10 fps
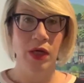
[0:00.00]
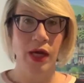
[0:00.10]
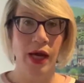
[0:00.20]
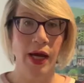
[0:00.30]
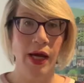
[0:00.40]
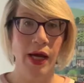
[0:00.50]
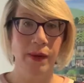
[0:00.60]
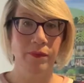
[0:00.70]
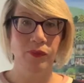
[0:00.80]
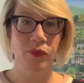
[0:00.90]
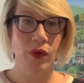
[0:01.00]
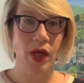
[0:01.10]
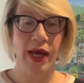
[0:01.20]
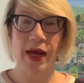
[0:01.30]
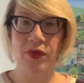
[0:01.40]
and
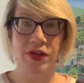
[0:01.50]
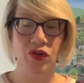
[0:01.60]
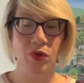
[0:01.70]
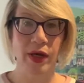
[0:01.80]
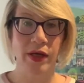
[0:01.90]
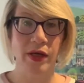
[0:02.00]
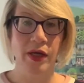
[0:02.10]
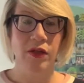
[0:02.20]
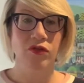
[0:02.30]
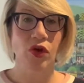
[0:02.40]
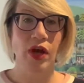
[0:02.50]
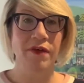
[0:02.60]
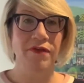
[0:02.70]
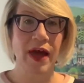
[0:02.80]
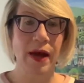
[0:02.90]
how they're doing. So
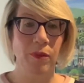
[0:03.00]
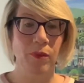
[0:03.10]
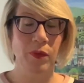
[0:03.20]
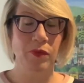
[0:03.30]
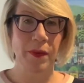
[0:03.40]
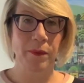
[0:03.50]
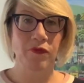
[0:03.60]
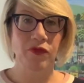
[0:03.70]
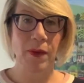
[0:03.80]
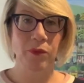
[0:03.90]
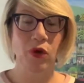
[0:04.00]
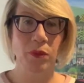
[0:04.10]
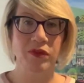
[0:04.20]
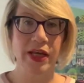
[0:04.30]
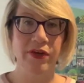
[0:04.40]
if that
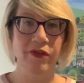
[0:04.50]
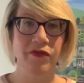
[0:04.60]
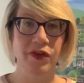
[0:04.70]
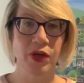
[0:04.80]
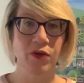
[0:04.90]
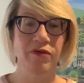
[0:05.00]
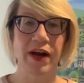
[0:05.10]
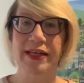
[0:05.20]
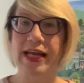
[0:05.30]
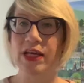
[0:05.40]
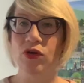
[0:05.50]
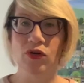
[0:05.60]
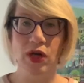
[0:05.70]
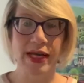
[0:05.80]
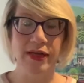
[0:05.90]
prompts any review, find any
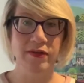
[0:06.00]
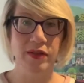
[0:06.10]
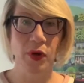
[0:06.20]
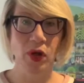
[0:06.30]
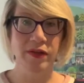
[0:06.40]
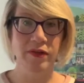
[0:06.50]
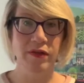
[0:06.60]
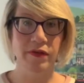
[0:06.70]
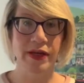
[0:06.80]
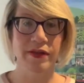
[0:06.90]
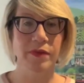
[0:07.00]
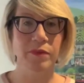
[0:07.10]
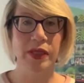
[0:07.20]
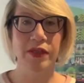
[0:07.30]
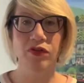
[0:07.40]
old legacy policies or anything,
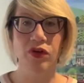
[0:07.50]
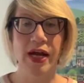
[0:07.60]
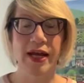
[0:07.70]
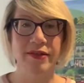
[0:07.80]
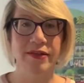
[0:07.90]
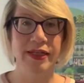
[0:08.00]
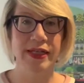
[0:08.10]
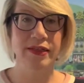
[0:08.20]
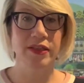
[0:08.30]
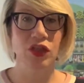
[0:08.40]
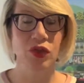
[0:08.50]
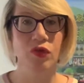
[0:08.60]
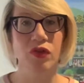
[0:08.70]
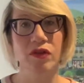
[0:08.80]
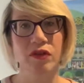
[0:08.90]
please don't hesitate to
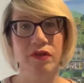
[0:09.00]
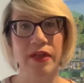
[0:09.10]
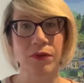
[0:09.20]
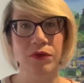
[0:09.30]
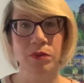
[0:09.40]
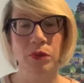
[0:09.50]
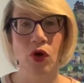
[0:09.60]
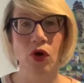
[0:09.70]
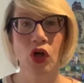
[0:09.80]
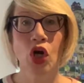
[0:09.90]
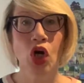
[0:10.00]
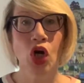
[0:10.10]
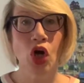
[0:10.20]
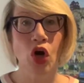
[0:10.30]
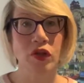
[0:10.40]
use us as a sounding board
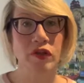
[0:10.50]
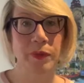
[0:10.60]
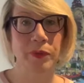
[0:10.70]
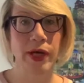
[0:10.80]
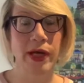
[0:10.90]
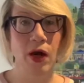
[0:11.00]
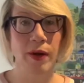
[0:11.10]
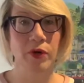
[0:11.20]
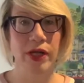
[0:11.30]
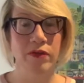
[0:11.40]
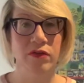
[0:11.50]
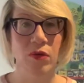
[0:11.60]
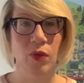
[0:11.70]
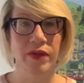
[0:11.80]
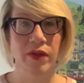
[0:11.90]
or to prick our brains
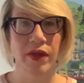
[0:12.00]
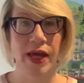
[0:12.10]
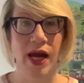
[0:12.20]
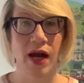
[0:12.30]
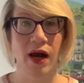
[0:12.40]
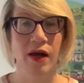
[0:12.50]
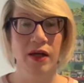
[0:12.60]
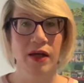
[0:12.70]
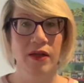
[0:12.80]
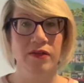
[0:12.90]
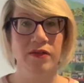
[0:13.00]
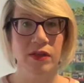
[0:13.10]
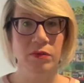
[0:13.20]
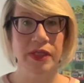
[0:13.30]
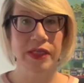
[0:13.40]
on whether they are
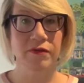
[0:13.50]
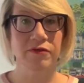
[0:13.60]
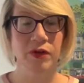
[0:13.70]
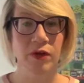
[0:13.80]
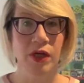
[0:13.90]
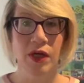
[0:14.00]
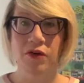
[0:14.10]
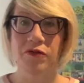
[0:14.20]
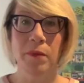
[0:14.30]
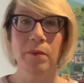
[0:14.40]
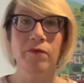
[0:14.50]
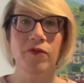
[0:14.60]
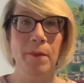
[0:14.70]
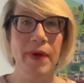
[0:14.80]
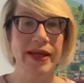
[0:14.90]
still meaningful. For
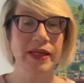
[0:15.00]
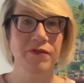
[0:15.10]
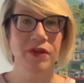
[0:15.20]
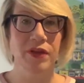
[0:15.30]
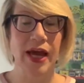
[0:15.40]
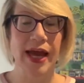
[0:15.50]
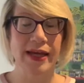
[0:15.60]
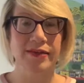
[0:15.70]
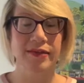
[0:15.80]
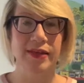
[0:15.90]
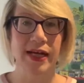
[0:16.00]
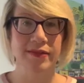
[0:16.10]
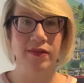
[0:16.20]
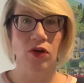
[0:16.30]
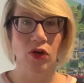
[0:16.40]
many of you, that exercise
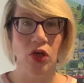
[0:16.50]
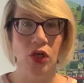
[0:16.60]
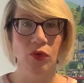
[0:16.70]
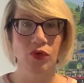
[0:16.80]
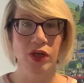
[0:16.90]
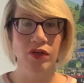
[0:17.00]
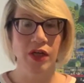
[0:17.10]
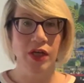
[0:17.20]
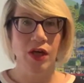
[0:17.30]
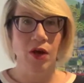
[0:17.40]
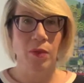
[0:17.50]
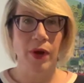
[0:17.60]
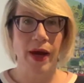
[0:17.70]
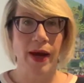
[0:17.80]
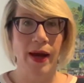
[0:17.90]
is concluded,
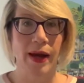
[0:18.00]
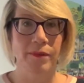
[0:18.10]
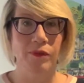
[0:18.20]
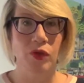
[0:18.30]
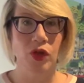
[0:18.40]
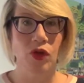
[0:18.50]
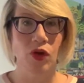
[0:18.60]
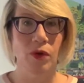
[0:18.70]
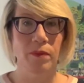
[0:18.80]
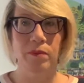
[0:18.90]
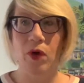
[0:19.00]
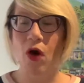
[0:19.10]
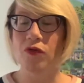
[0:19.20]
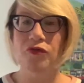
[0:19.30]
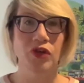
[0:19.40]
but
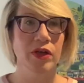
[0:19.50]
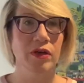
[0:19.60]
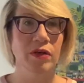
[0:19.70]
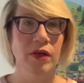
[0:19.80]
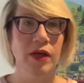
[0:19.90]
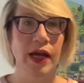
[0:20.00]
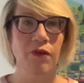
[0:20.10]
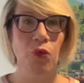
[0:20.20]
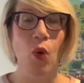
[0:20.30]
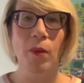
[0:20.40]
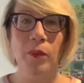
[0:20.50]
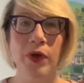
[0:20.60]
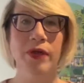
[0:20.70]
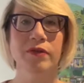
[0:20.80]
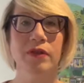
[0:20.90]
often if one
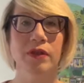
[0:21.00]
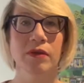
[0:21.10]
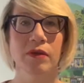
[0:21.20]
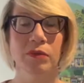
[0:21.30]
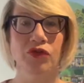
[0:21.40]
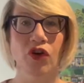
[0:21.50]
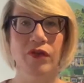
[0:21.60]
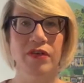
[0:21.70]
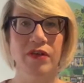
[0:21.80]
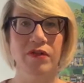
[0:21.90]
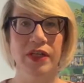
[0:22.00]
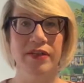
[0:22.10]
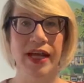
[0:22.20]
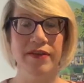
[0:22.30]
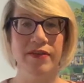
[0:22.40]
person majoritively
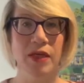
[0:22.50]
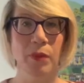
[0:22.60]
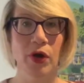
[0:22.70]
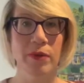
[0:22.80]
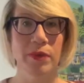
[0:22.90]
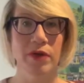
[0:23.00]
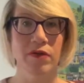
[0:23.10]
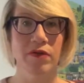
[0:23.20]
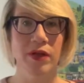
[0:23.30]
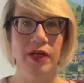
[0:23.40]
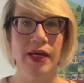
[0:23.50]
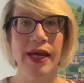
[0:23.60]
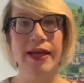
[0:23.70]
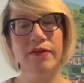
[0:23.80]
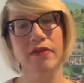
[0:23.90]
attends the appointments,
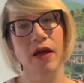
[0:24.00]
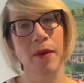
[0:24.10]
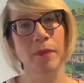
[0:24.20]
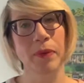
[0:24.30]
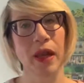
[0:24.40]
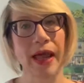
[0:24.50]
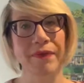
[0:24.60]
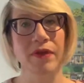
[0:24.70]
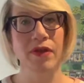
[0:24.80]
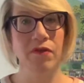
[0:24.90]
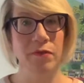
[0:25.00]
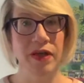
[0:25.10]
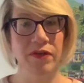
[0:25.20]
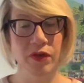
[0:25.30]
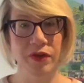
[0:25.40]
it's a plan that they've
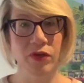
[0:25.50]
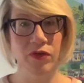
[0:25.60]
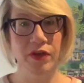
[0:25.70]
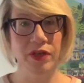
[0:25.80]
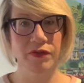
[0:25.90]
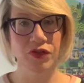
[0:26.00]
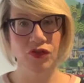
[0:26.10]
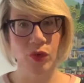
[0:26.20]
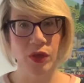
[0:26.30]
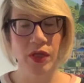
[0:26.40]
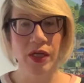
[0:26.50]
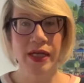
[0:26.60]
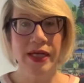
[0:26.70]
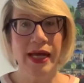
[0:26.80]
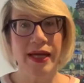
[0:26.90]
missed on the other individual.
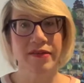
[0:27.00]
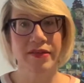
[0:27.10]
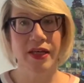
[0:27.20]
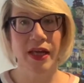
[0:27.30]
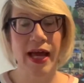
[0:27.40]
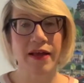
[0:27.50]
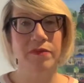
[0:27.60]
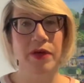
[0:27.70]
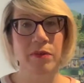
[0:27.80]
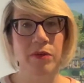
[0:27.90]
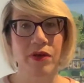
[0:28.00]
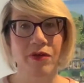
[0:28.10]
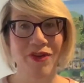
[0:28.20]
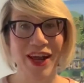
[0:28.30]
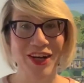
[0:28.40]
It certainly has made me
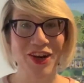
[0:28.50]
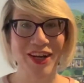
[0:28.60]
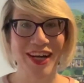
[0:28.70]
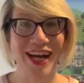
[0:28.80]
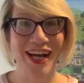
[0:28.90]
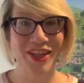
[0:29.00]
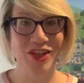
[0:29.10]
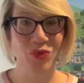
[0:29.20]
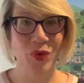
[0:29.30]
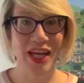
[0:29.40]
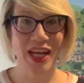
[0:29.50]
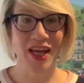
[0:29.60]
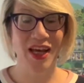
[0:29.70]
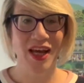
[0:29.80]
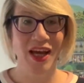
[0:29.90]
reflect long and hard this
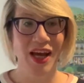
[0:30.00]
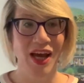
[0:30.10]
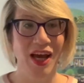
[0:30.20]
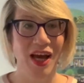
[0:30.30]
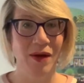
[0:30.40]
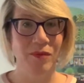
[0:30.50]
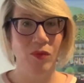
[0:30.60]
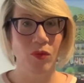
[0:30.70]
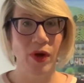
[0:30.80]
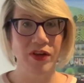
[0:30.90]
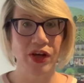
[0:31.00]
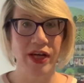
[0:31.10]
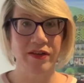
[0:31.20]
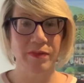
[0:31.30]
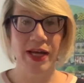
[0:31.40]
week when
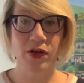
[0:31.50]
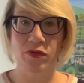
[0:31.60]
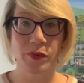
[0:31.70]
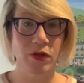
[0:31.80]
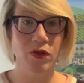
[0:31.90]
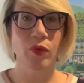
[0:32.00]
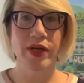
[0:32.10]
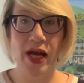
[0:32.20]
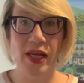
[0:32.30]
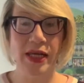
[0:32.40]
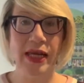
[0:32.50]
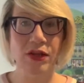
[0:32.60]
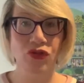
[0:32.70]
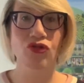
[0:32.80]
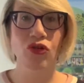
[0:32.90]
chatting to my husband, because we are
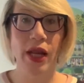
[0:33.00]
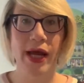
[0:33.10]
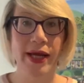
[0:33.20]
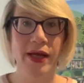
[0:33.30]
literally